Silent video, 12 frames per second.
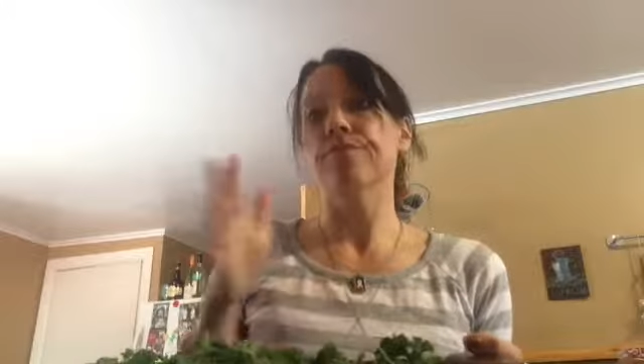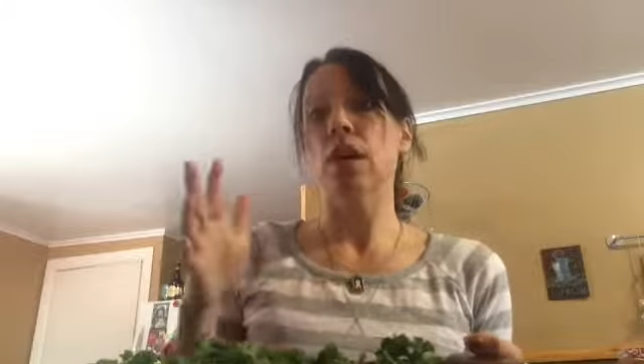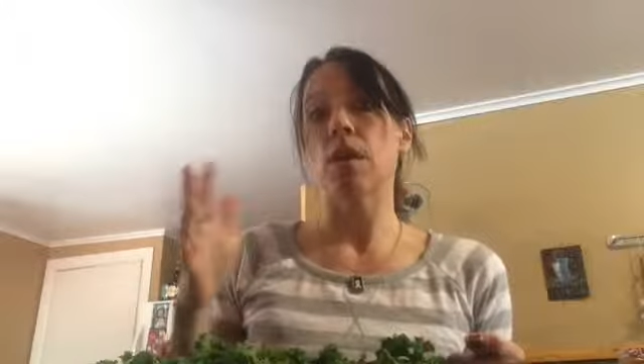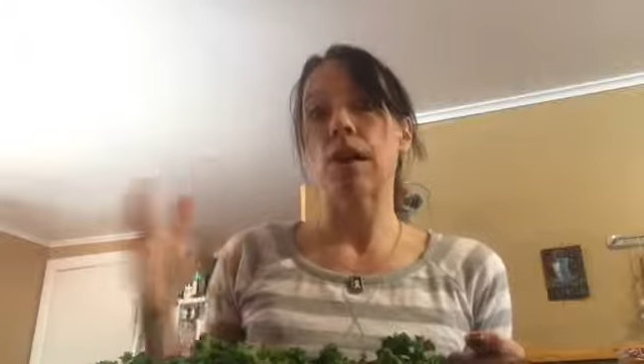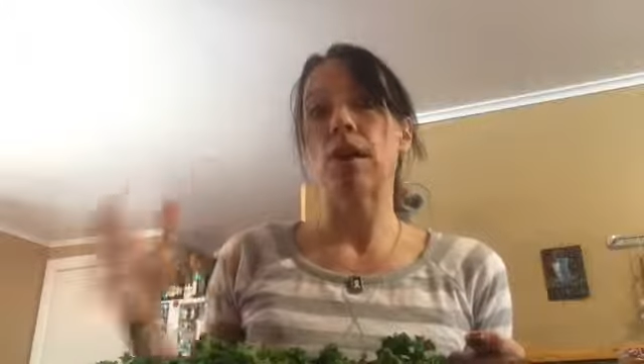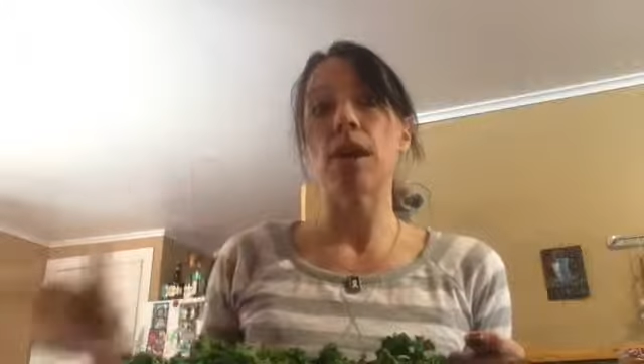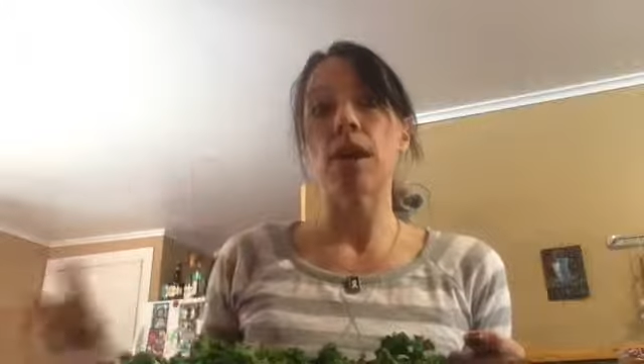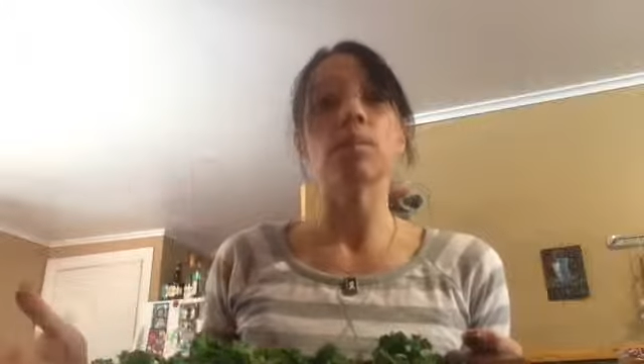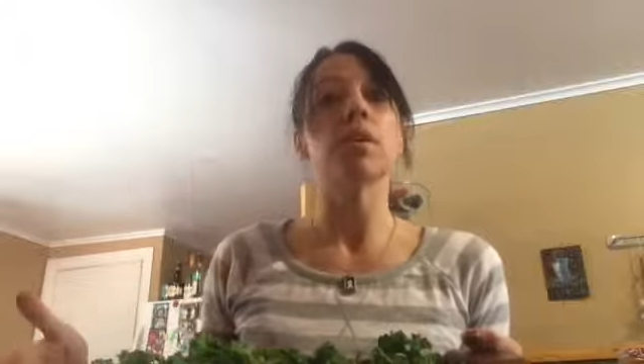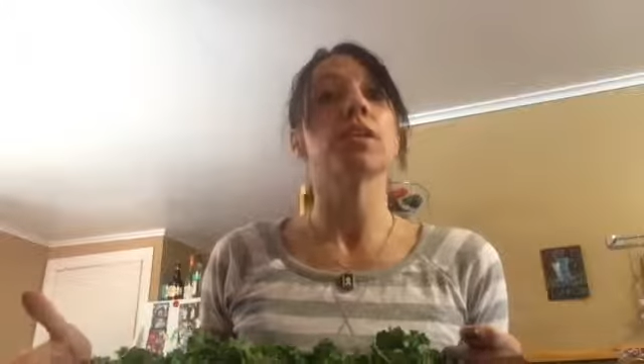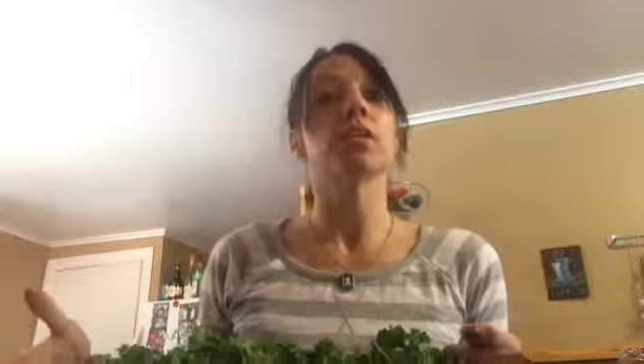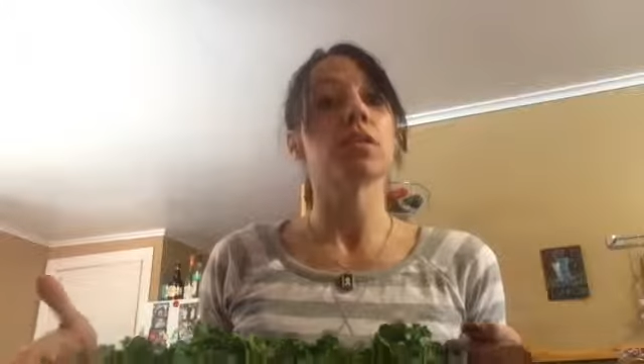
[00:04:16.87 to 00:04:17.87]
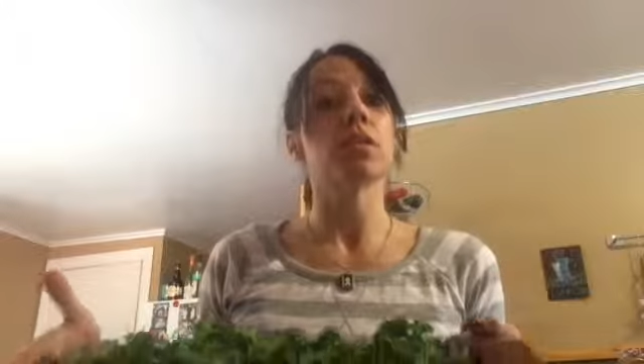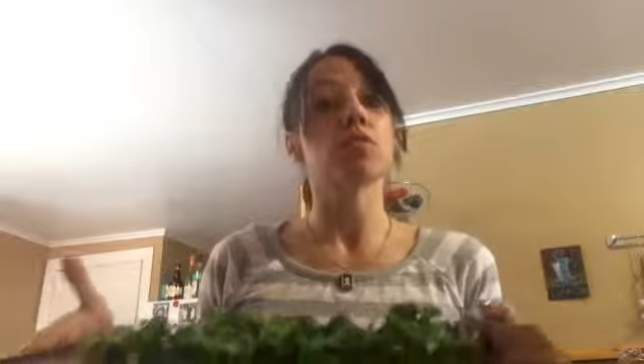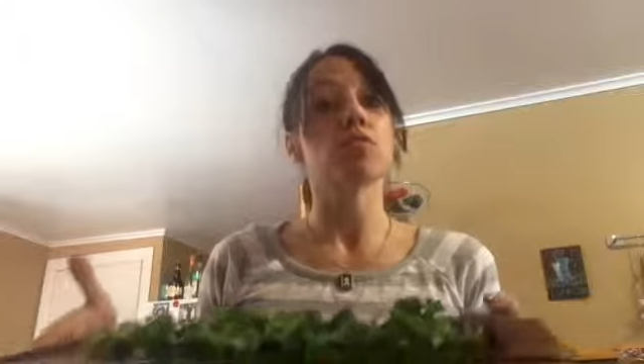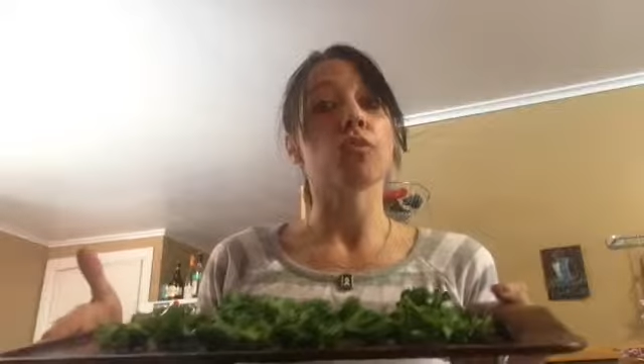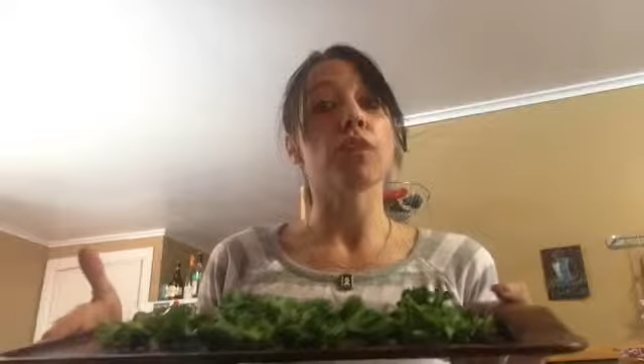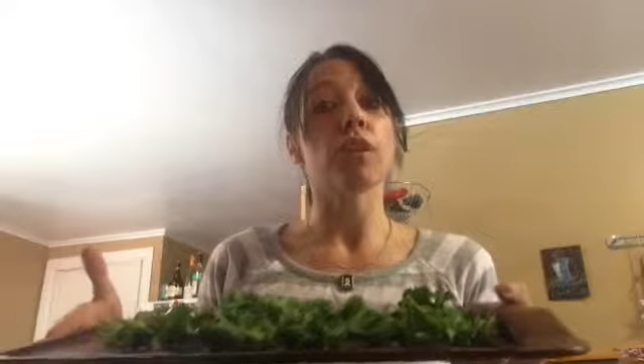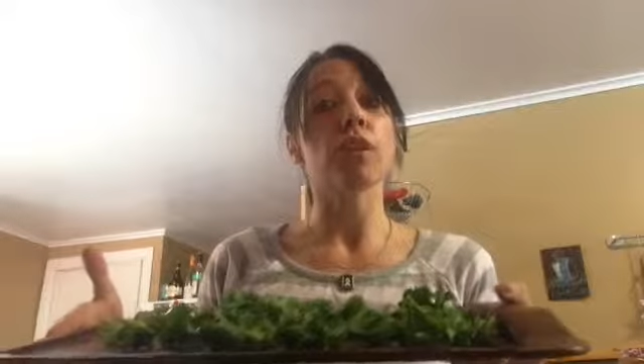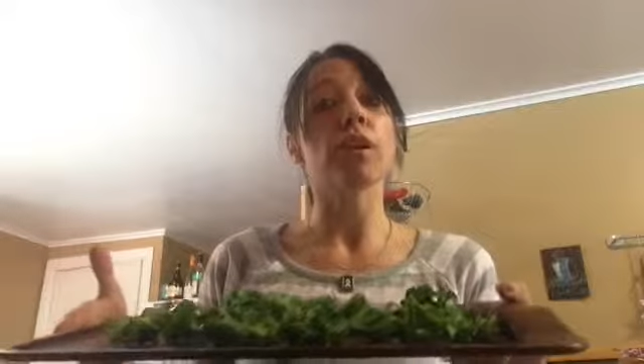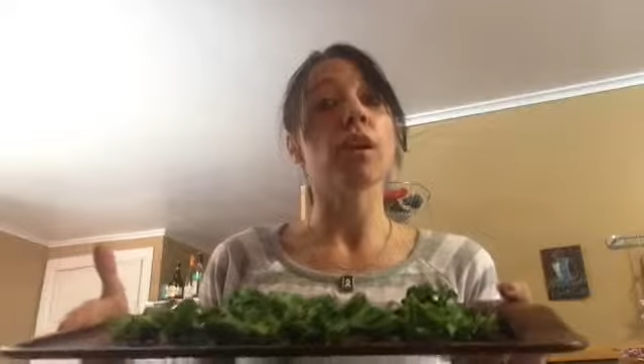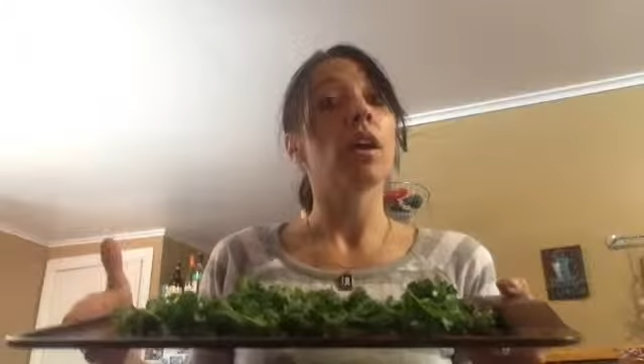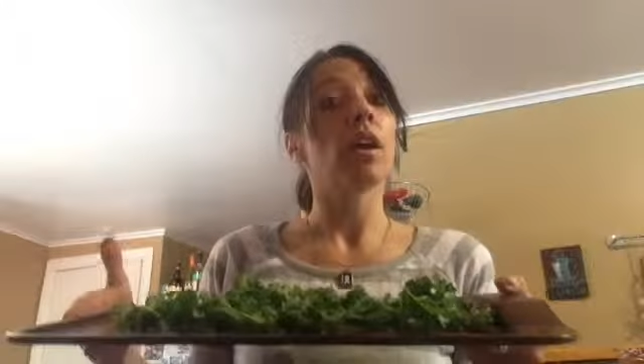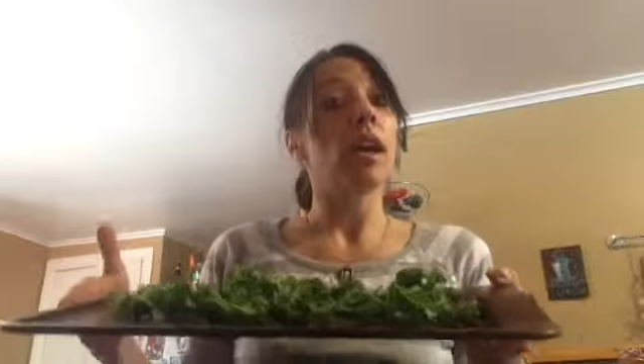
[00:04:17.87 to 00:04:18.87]
about 8 minutes is really good.
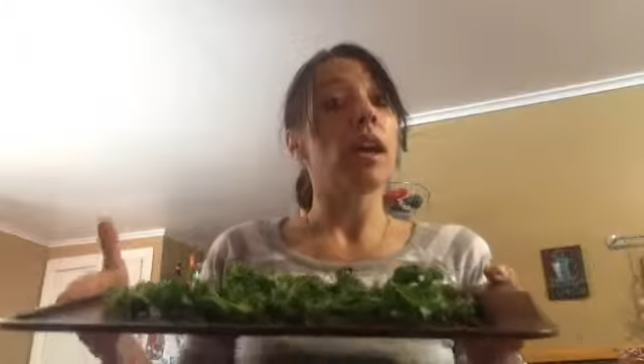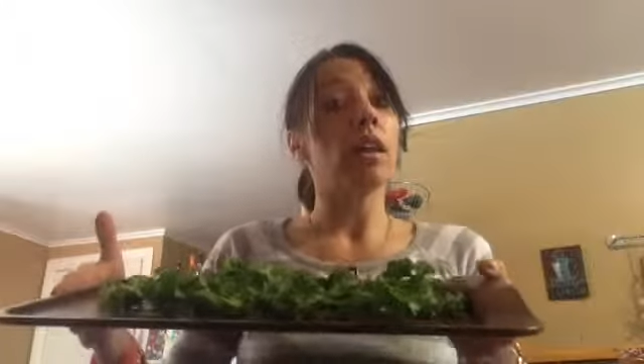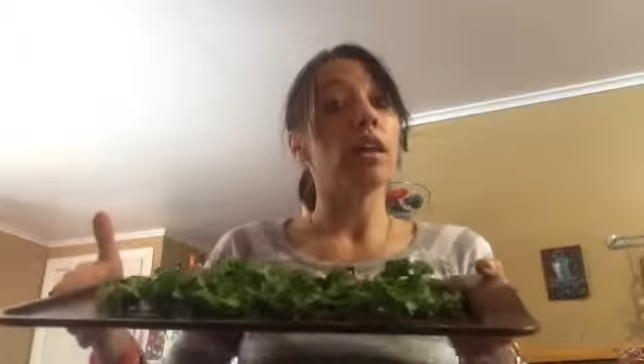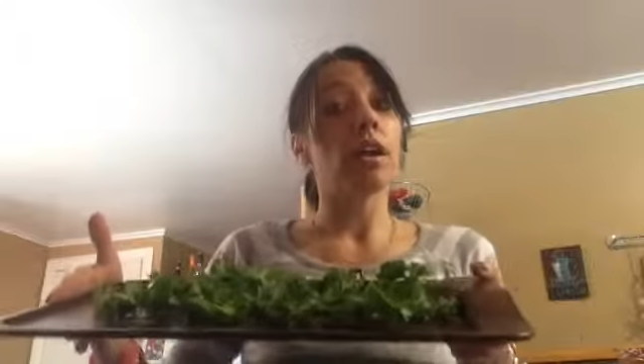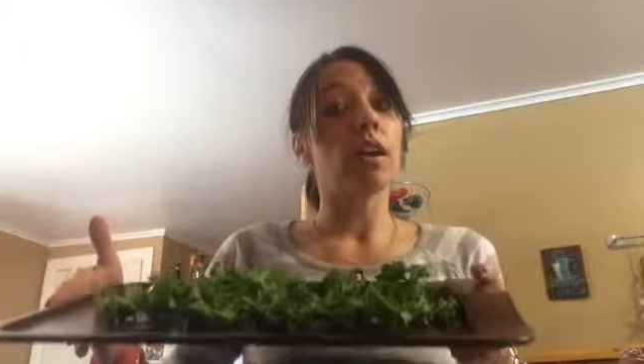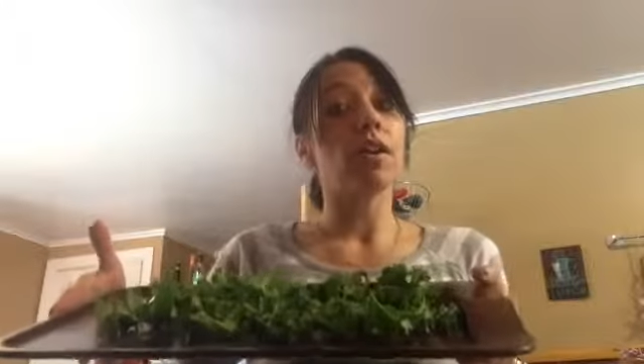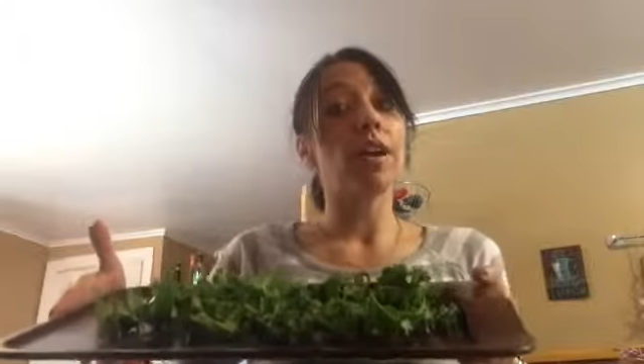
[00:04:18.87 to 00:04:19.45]
And there you